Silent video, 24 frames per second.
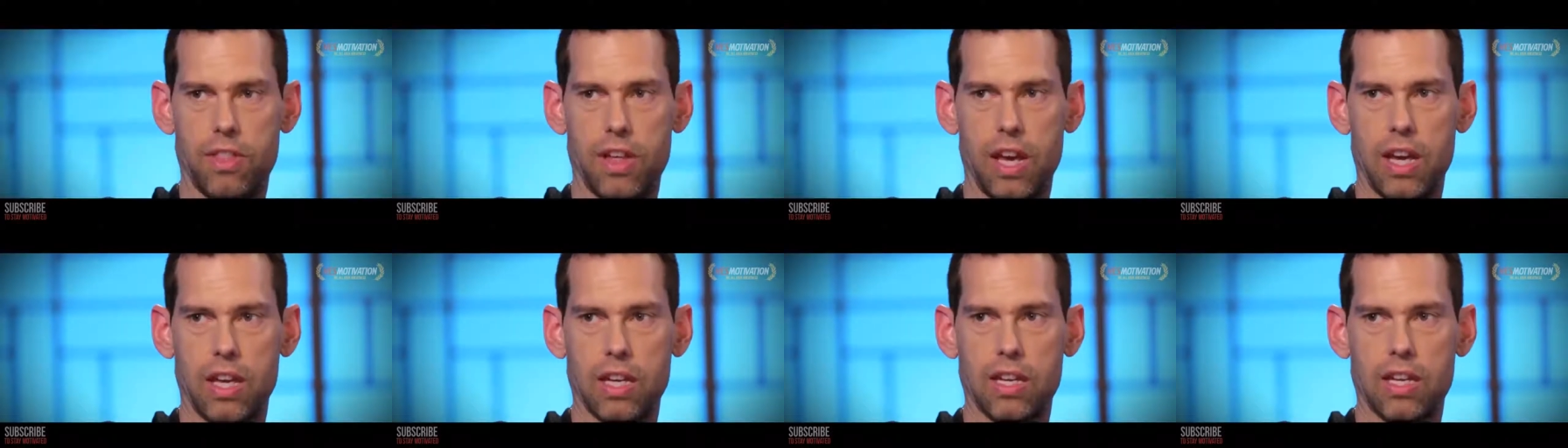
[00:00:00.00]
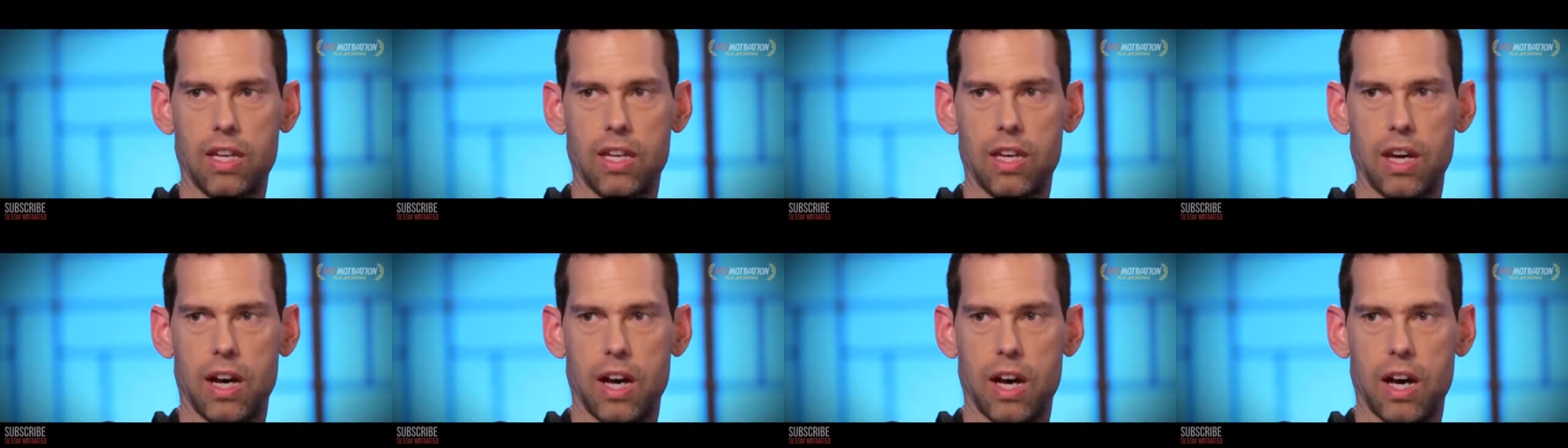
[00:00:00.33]
thank
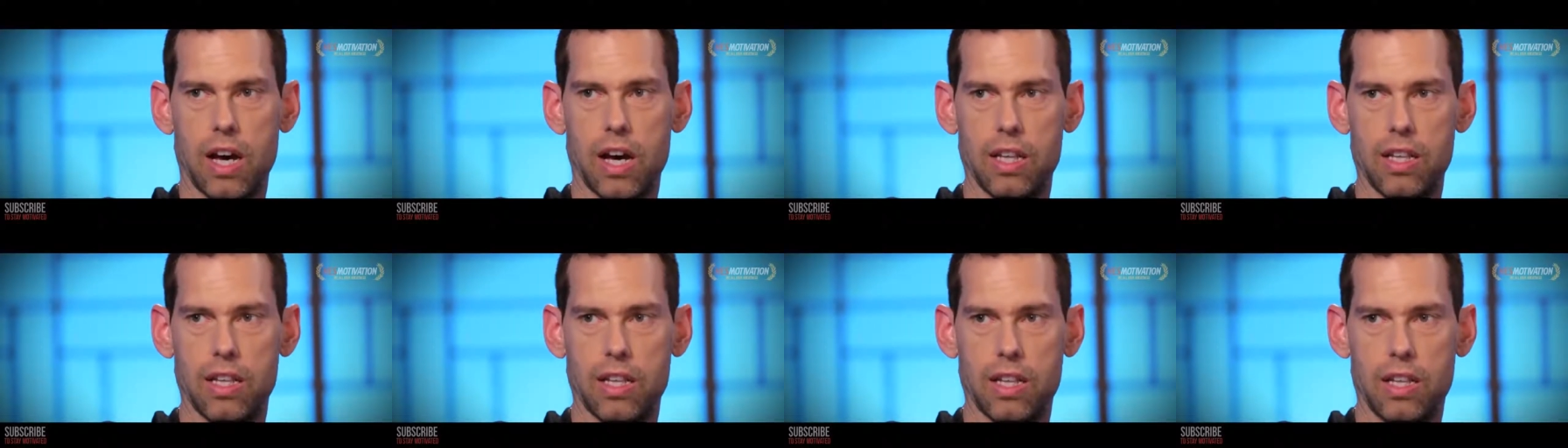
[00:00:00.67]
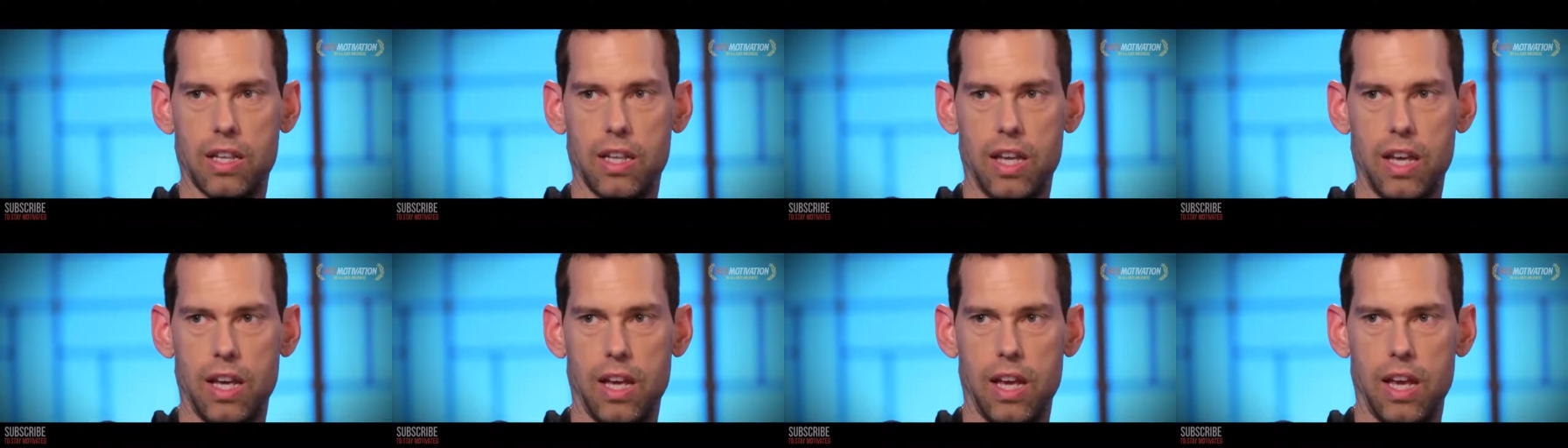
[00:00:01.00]
God.
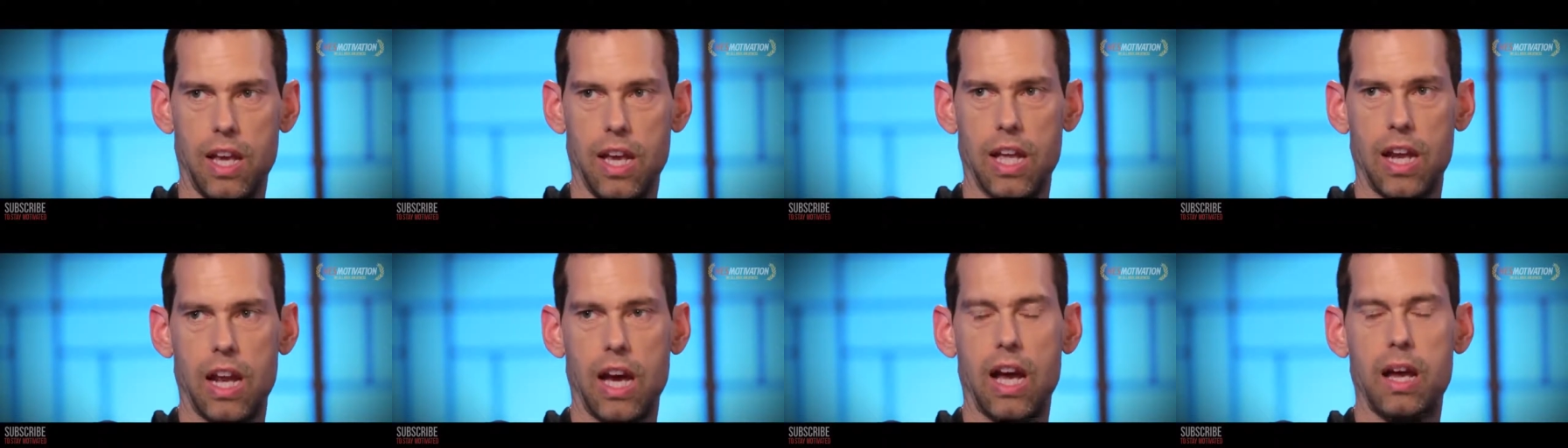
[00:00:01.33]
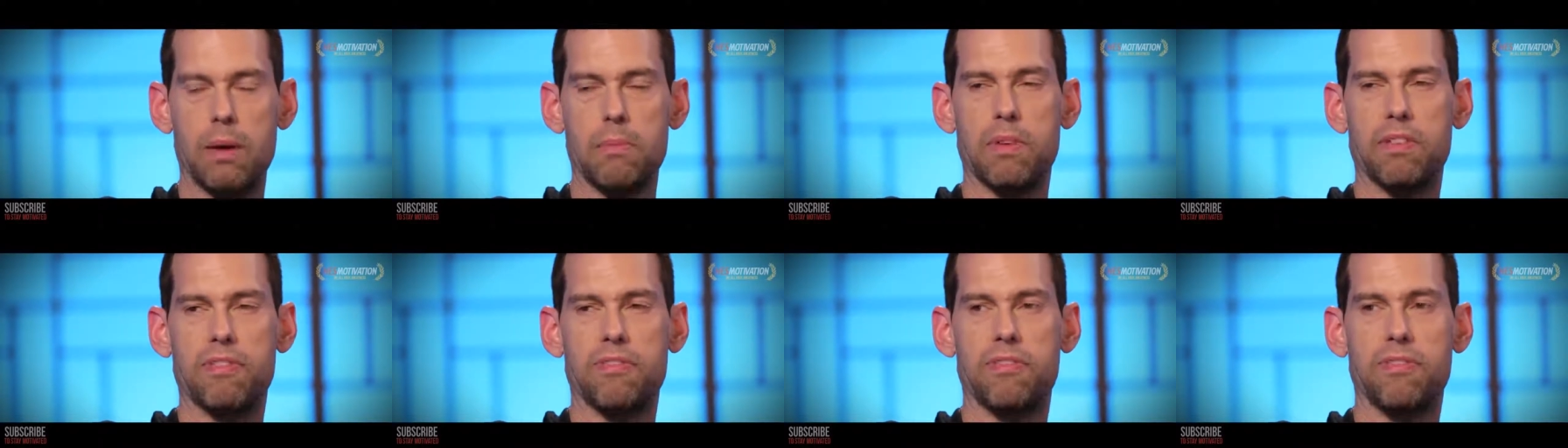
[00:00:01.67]
and
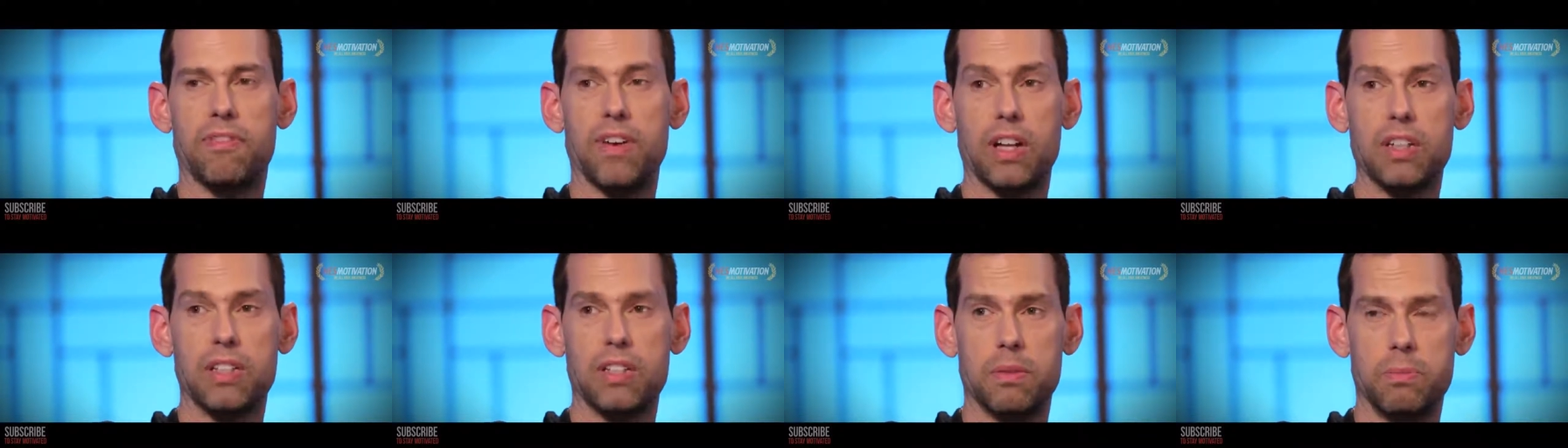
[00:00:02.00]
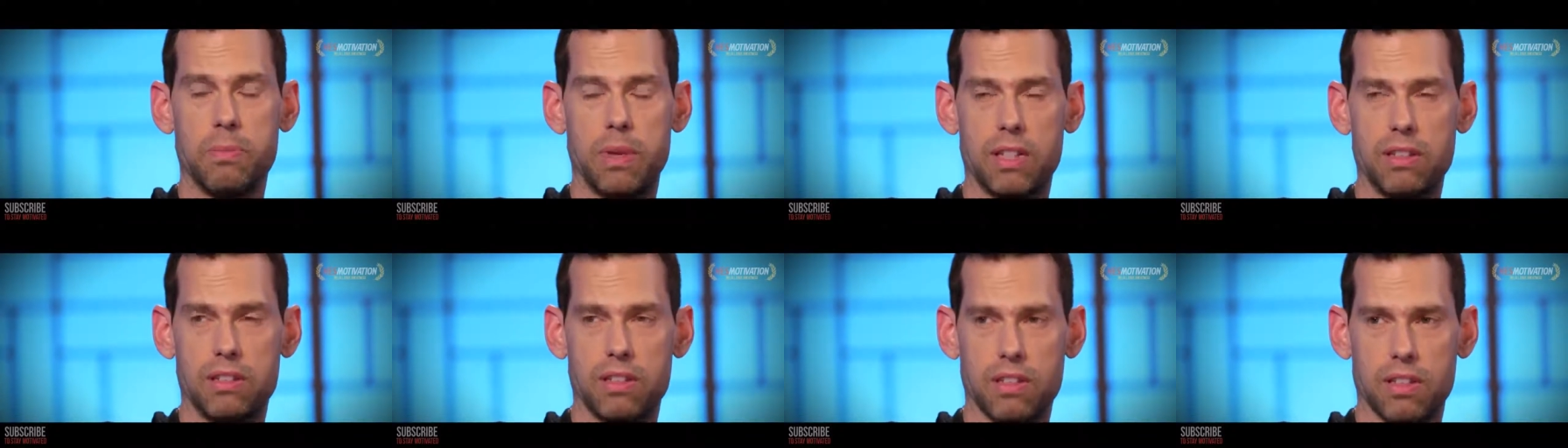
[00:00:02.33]
I am a
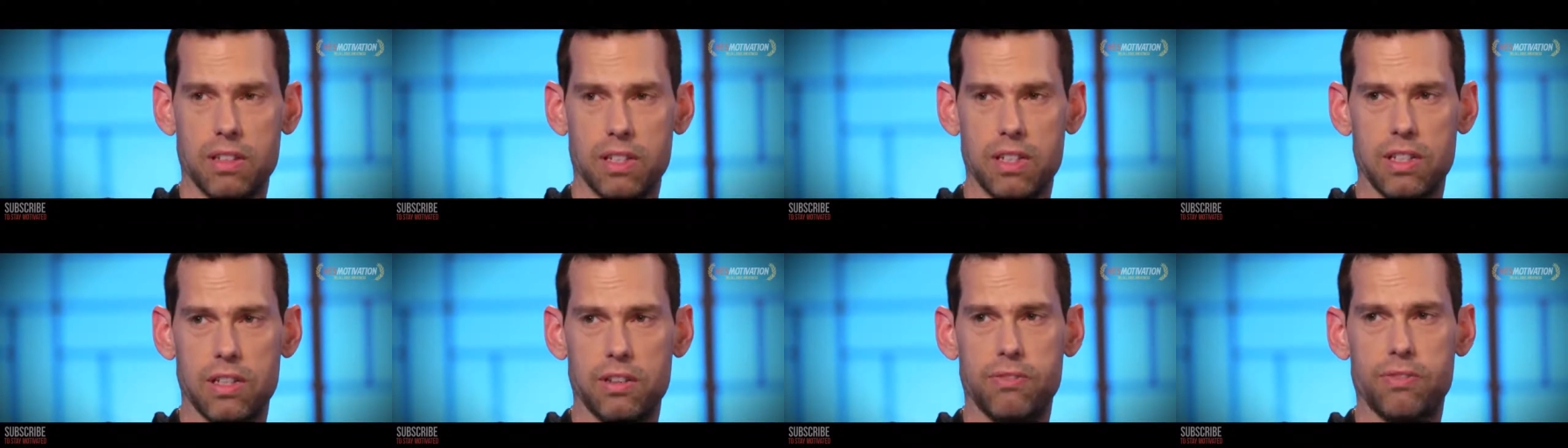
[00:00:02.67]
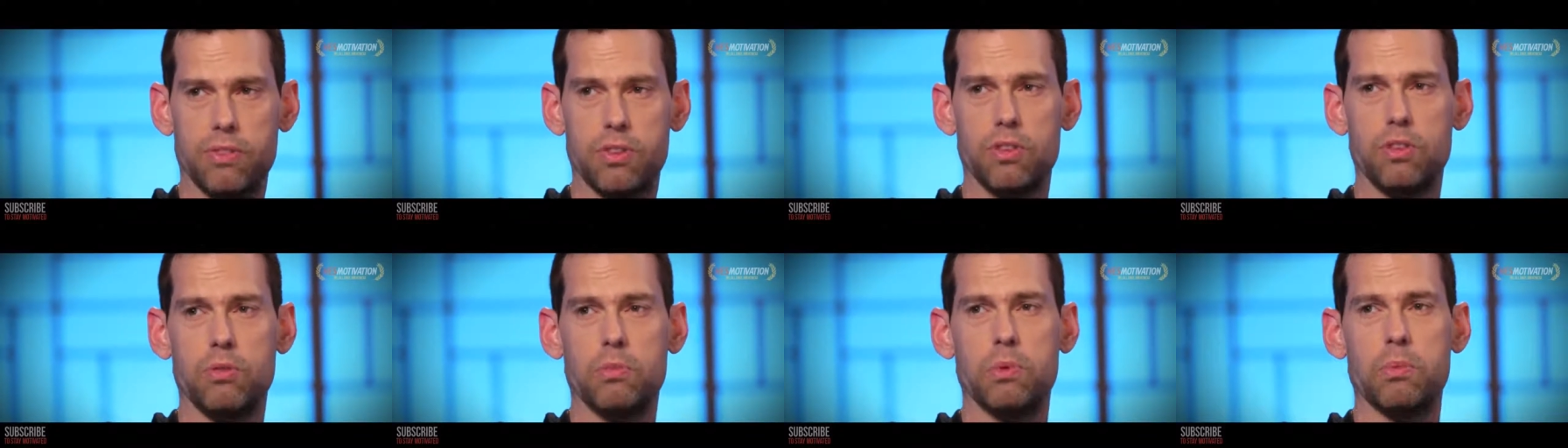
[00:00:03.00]
fundamentally
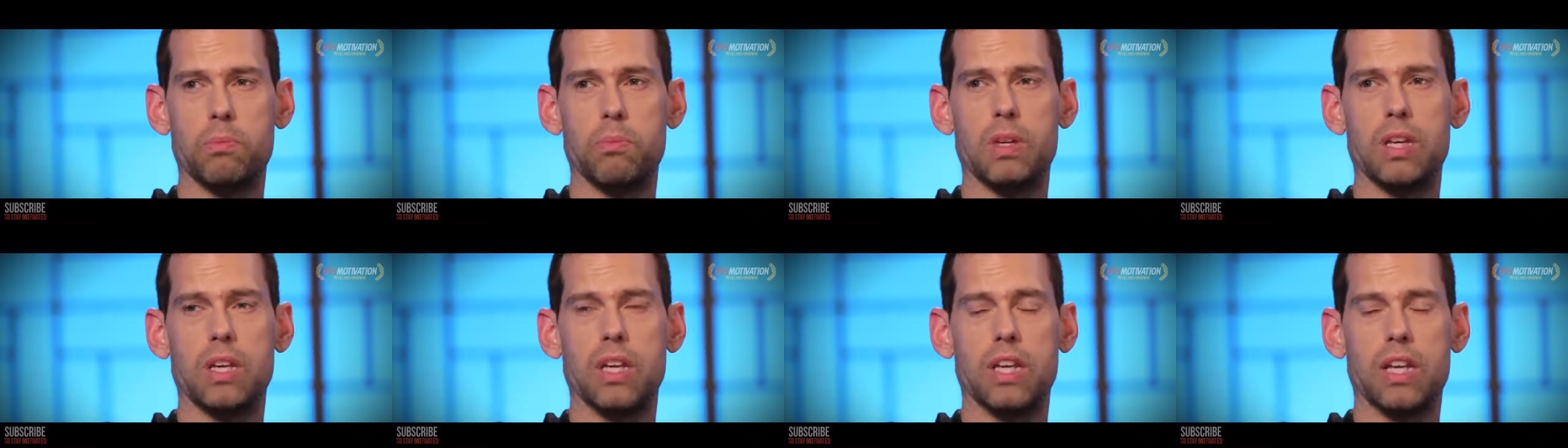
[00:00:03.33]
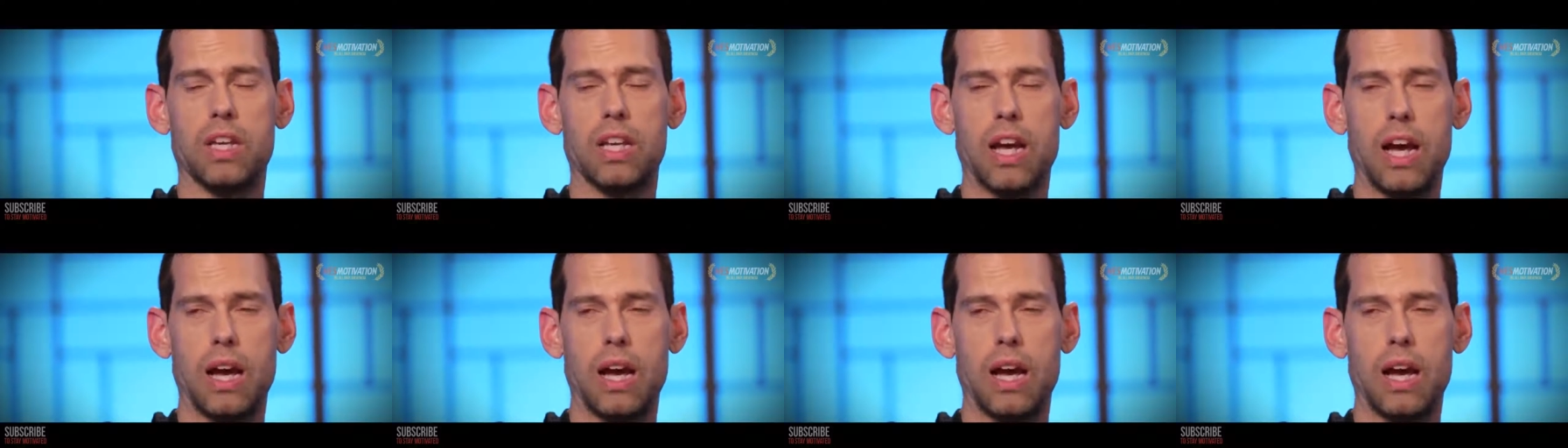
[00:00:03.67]
different human being,